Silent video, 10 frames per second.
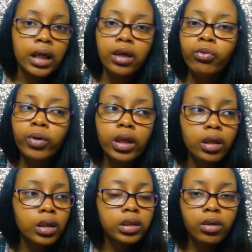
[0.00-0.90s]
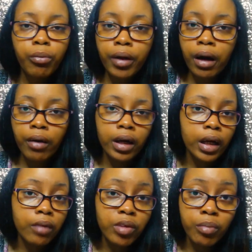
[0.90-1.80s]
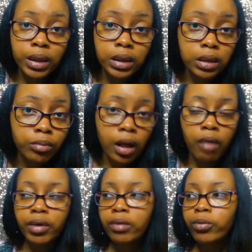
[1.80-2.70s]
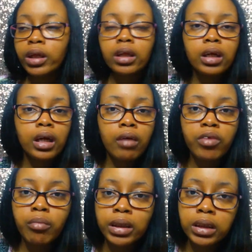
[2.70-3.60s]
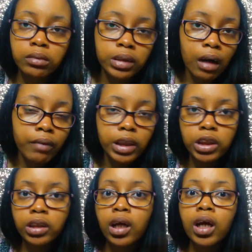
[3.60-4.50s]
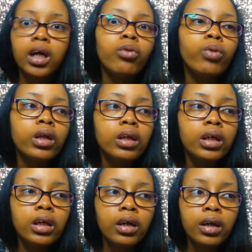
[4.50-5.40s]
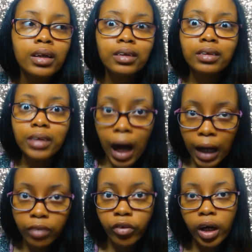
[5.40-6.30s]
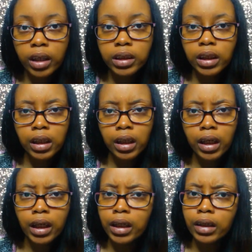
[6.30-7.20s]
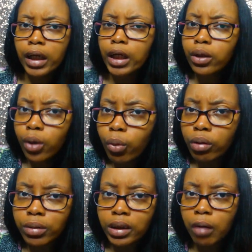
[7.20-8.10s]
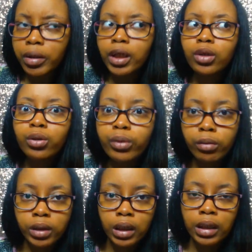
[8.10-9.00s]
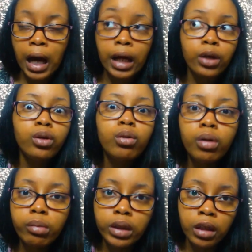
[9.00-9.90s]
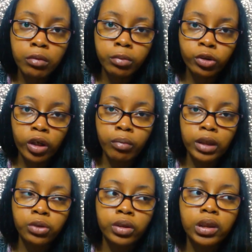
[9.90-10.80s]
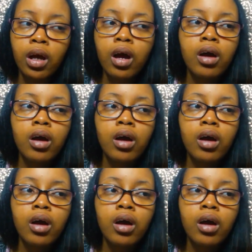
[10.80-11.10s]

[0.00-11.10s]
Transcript: He willingly still went out and gave the message of love. He willingly gave the message of salvation. He willingly died for us, and he he knew it was coming. He knew he was going to die. He knew he was going to be betrayed by Judas,